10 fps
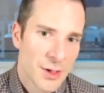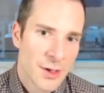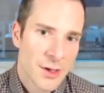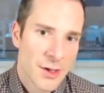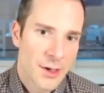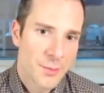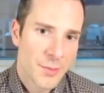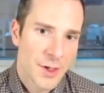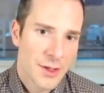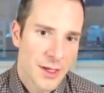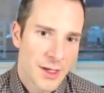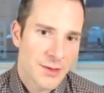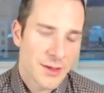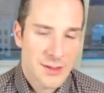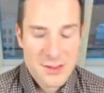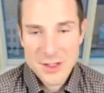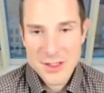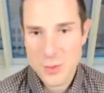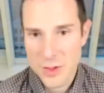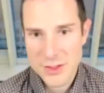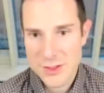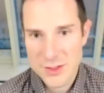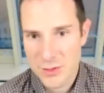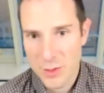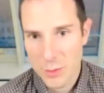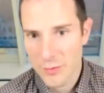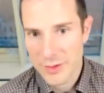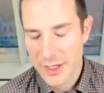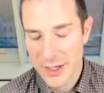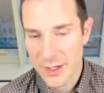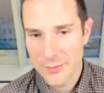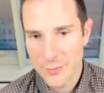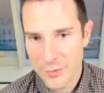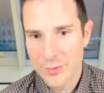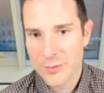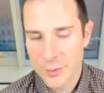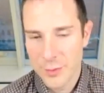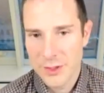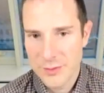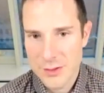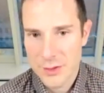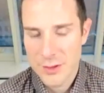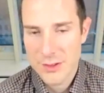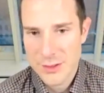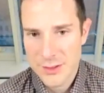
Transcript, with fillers: Um, and that, that's caused prices to go up over time for, for many of these artists.